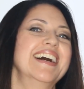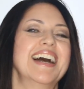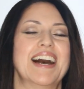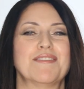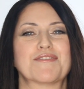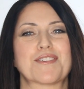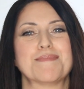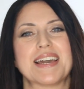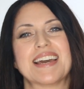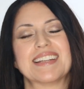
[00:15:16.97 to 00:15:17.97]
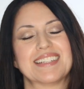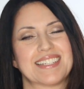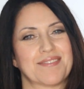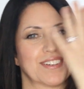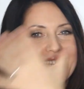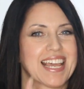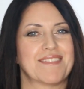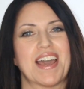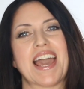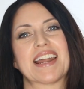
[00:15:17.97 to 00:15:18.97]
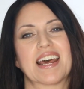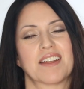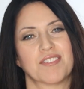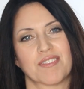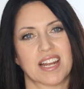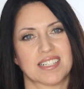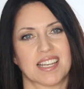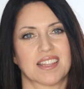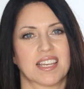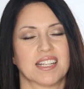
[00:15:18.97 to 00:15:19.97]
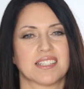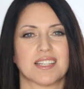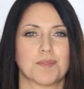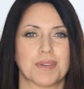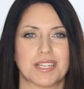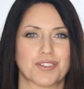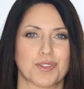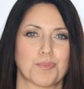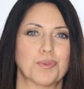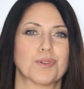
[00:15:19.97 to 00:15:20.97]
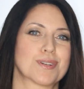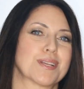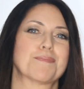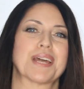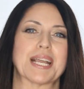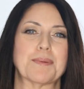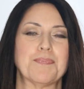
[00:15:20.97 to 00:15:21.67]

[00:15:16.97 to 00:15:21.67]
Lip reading: Heaven forbid, definitely have a hat on if you've got to take the kids to the beach or the pool or something.